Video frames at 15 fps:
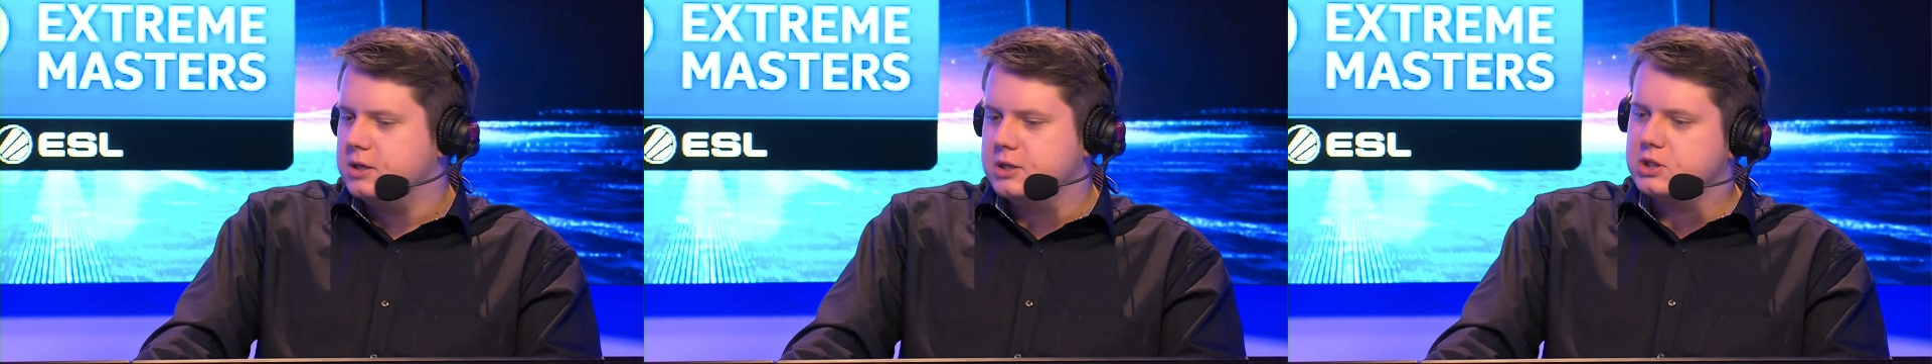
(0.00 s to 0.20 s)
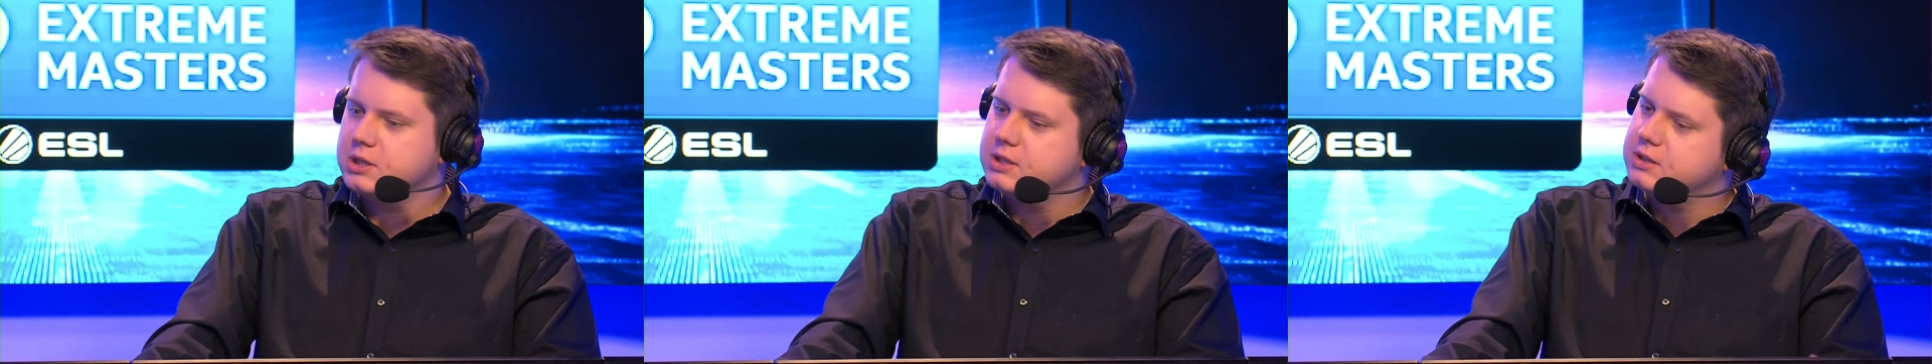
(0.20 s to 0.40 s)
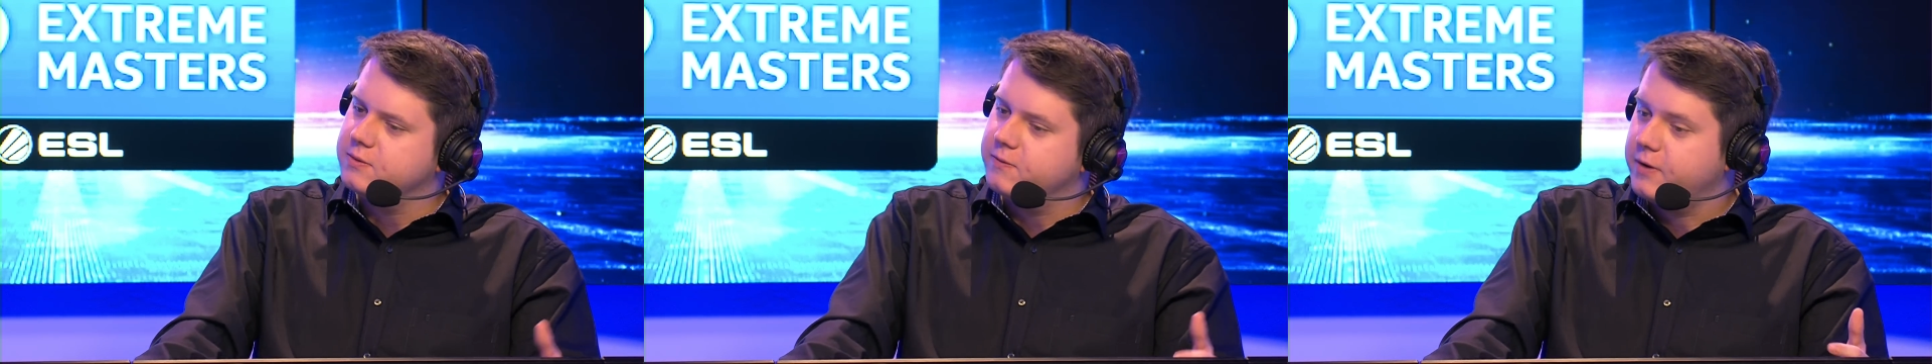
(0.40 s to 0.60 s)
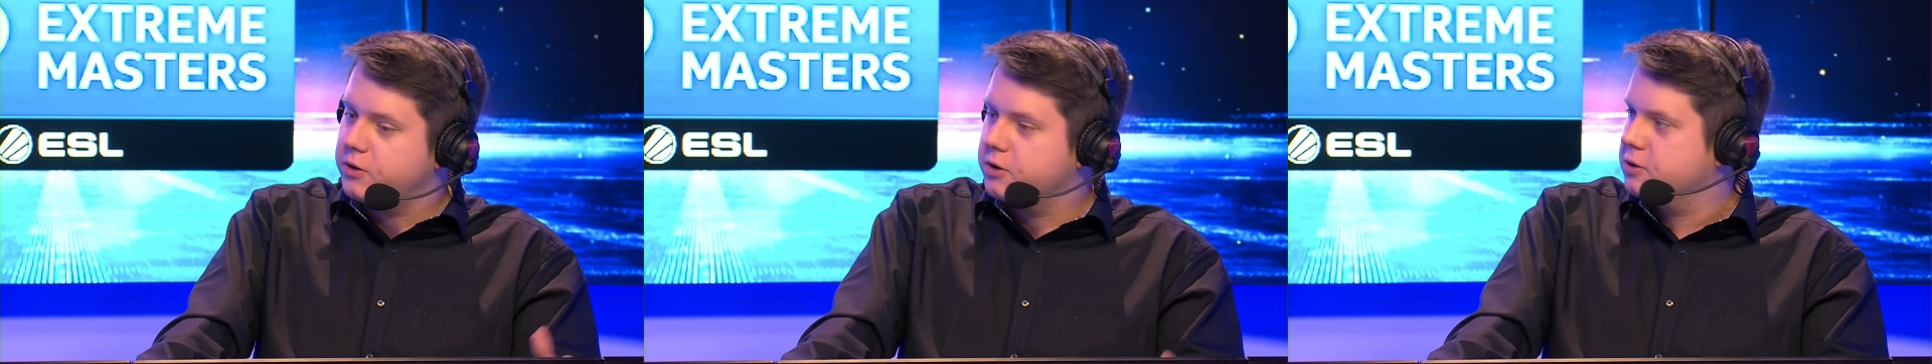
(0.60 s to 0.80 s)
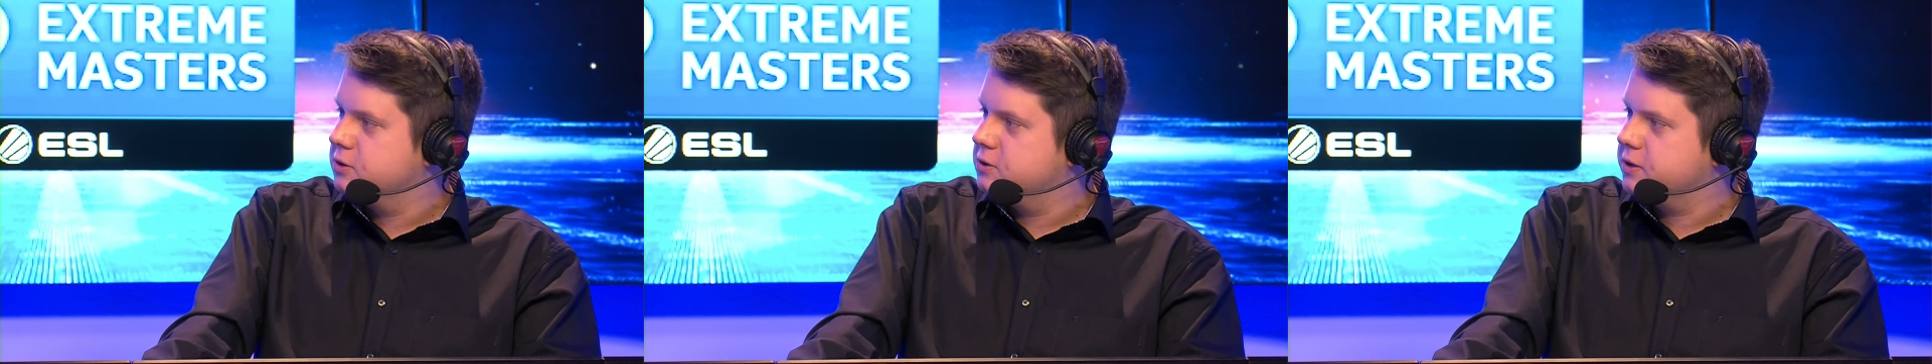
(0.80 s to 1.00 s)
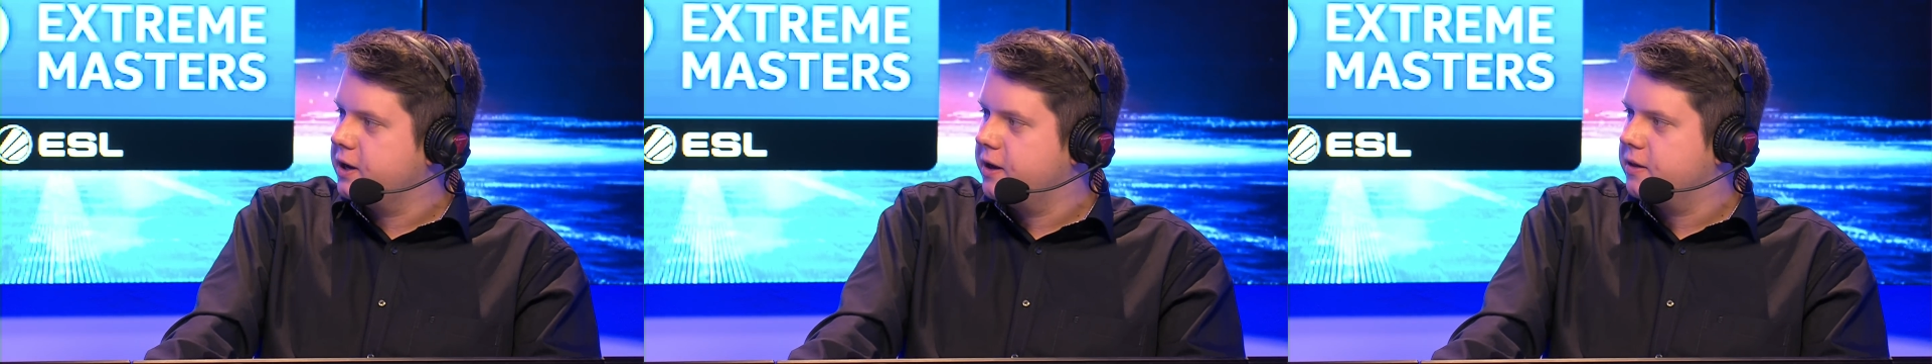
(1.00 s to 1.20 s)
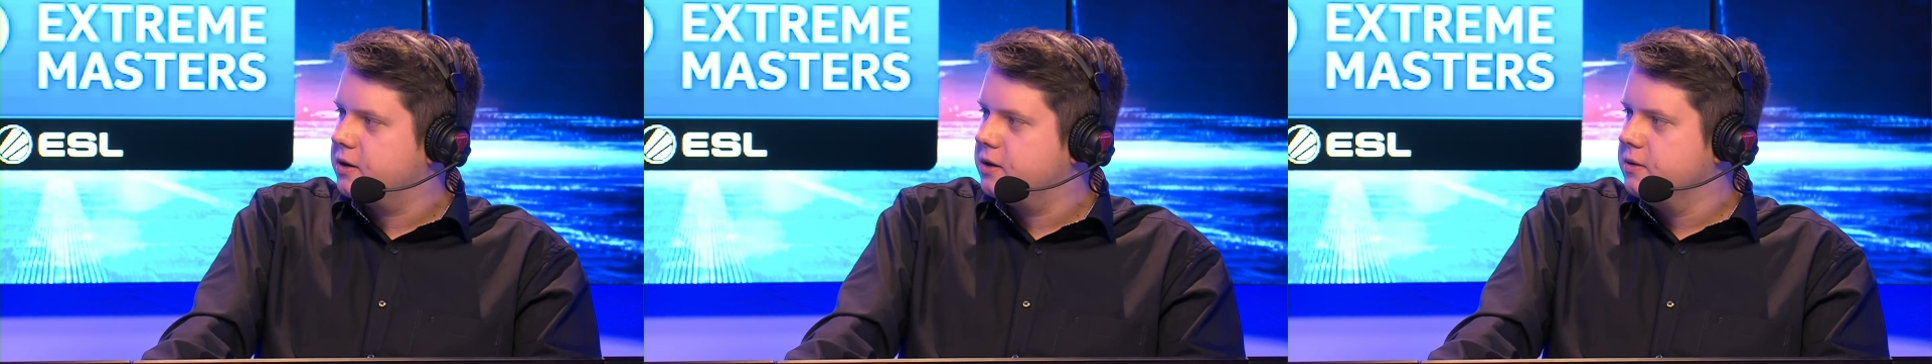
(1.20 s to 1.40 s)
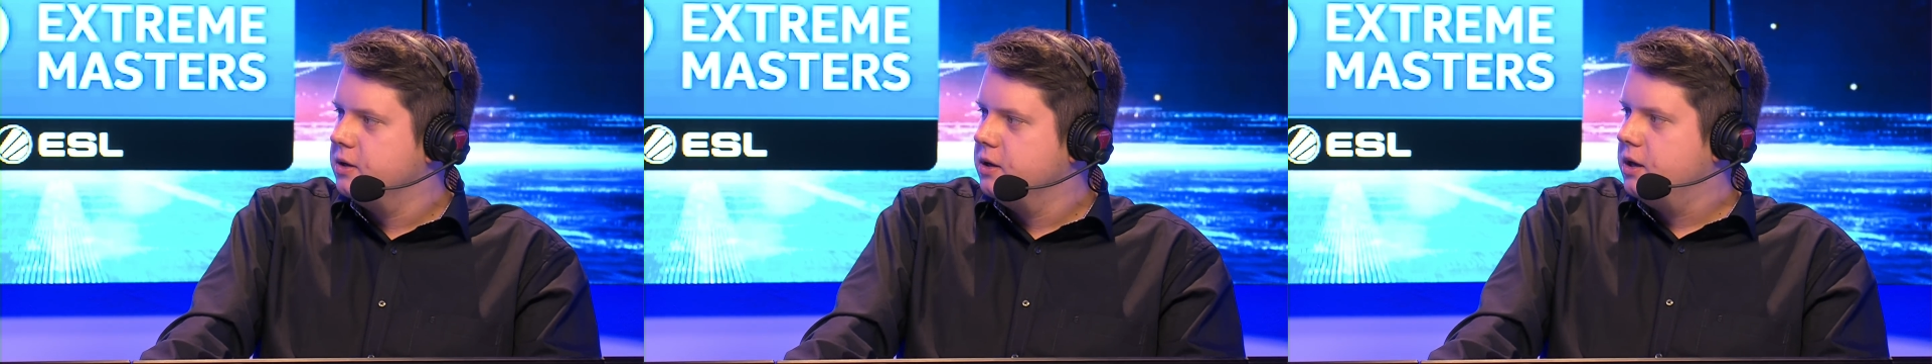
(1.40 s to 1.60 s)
it's just very good together.